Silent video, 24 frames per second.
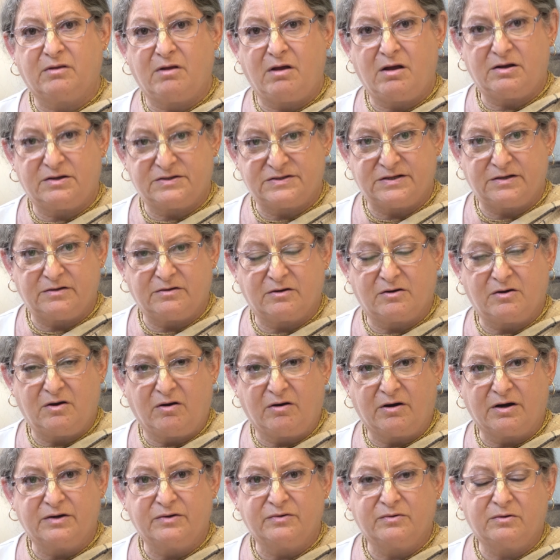locks on the
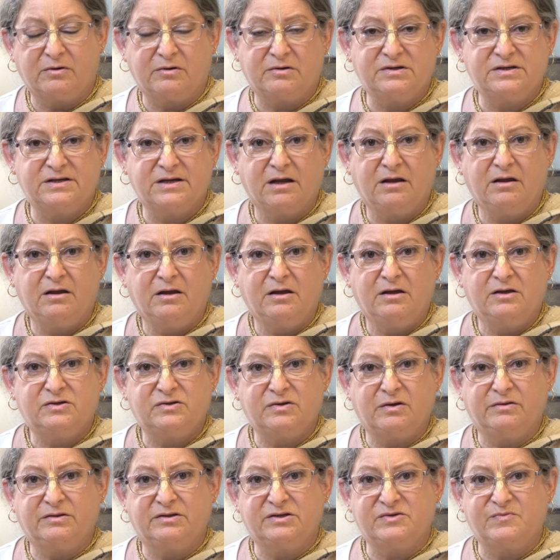car doors
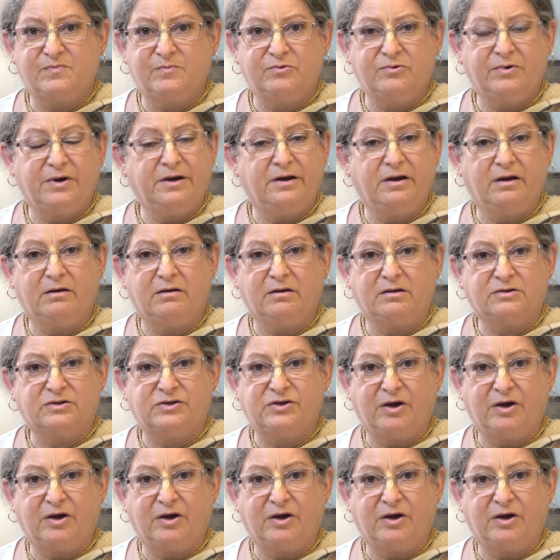so that this boy didn't